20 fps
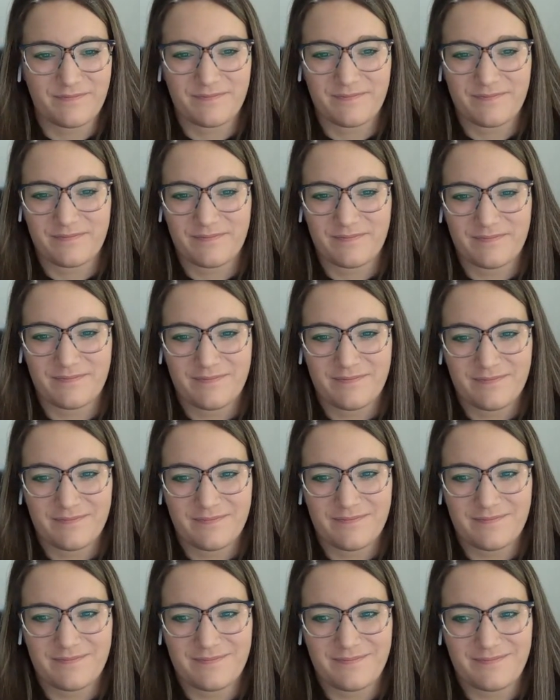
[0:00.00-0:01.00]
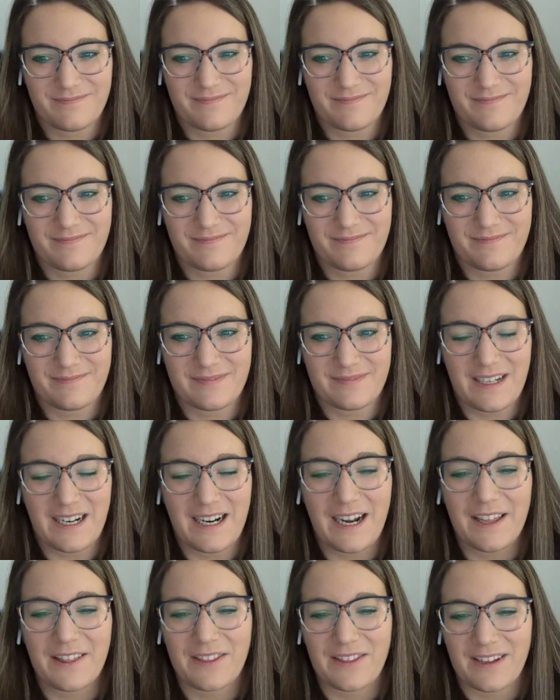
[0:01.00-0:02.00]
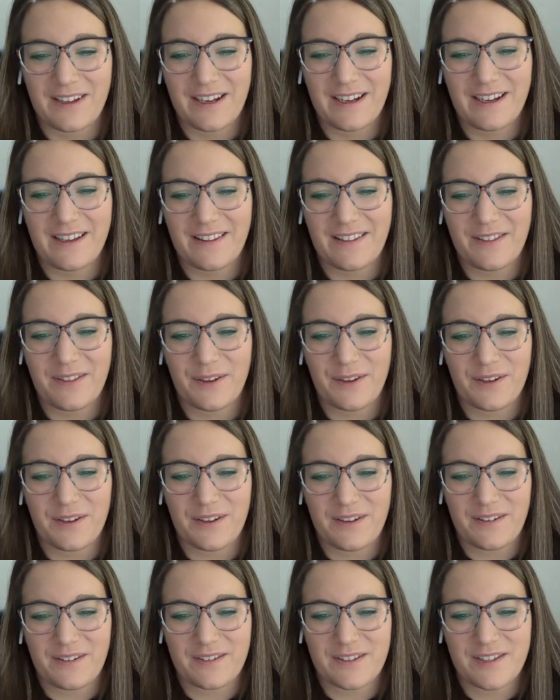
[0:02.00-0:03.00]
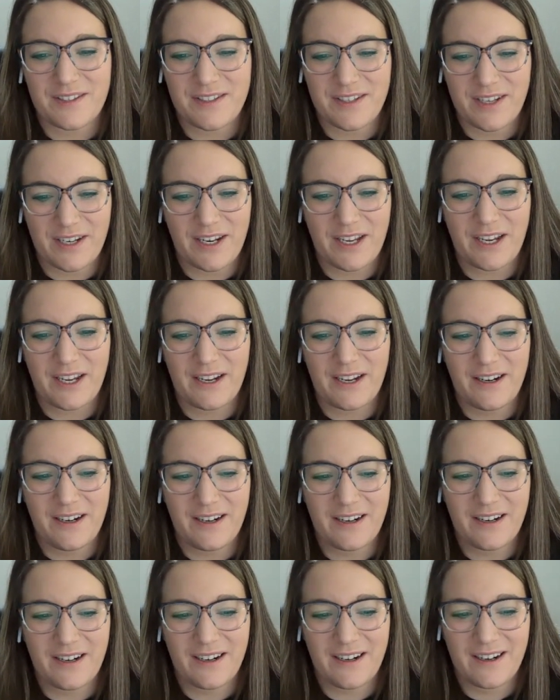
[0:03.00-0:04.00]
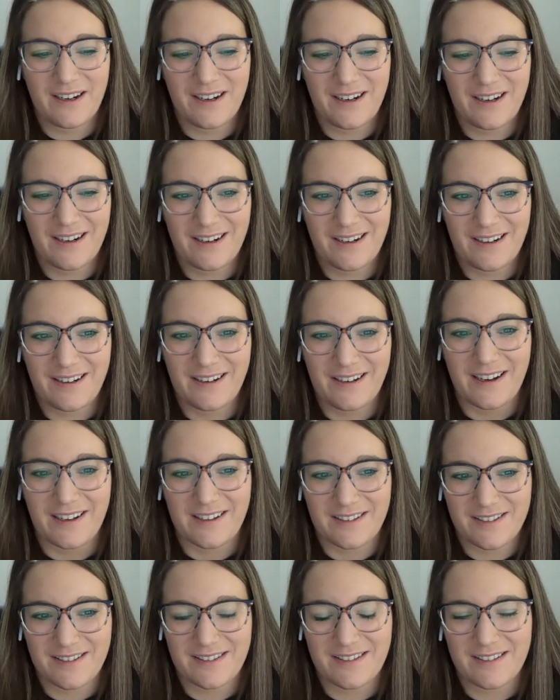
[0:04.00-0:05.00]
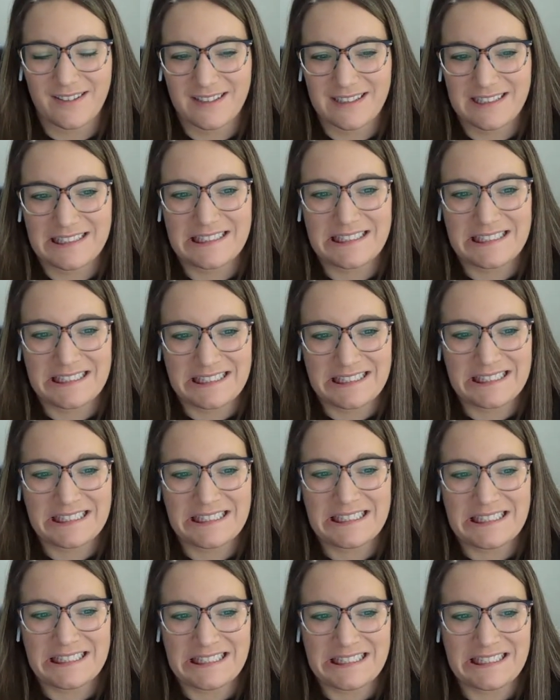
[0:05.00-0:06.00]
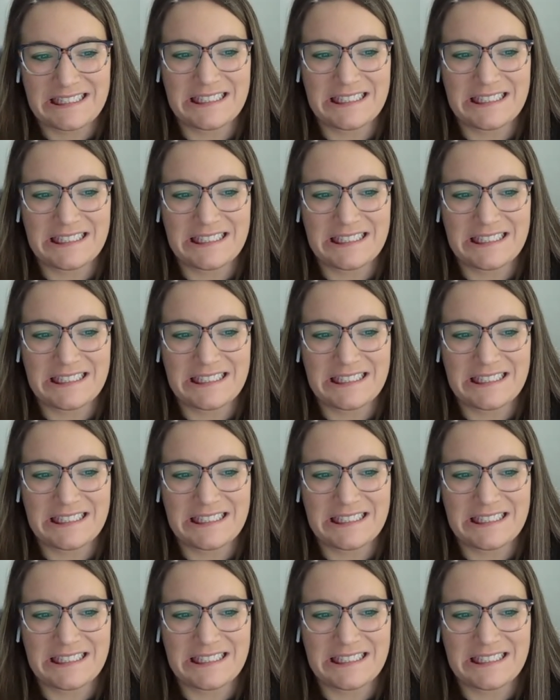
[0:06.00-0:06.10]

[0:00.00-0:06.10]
No words are spoken by the person on screen.